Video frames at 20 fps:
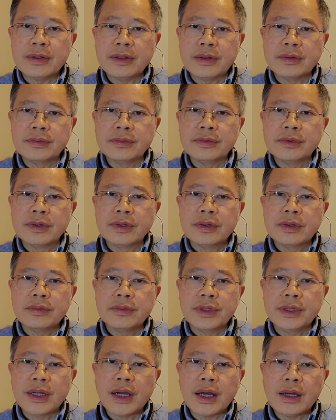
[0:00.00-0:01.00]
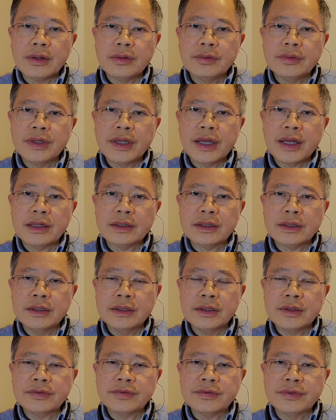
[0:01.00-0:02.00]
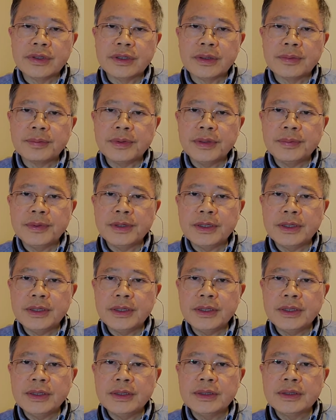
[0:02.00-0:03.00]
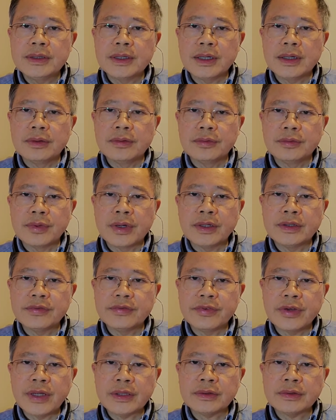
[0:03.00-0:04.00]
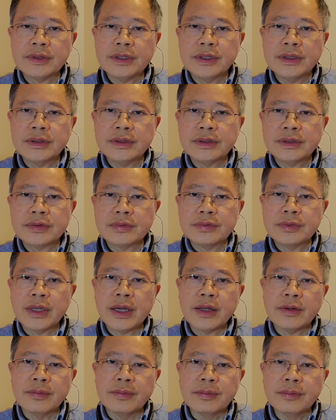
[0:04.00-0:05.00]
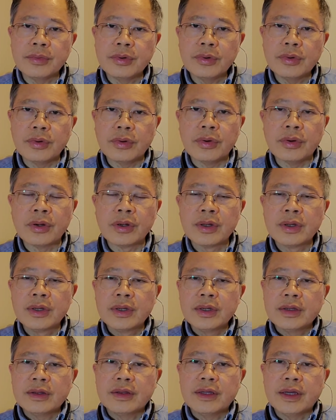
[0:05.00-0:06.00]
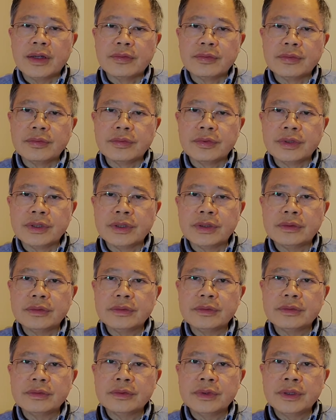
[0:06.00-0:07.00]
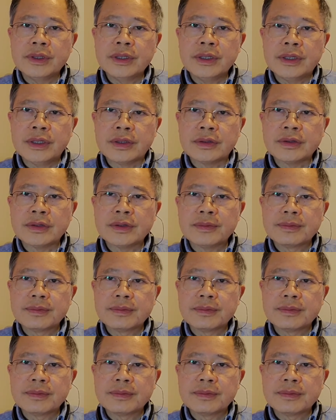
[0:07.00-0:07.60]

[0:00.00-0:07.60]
And we not only had enough PPE and ventilators, we had more than we needed.